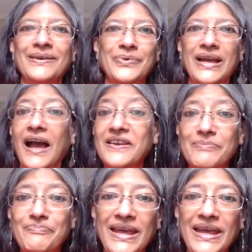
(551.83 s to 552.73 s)
We
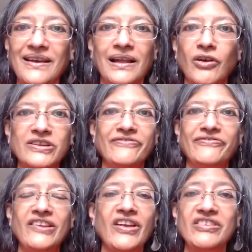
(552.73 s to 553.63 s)
underpay a lot of
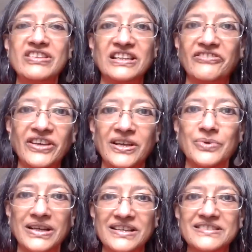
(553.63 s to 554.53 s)
very, very significant
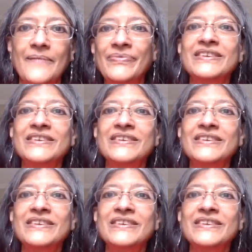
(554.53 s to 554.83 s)
workers.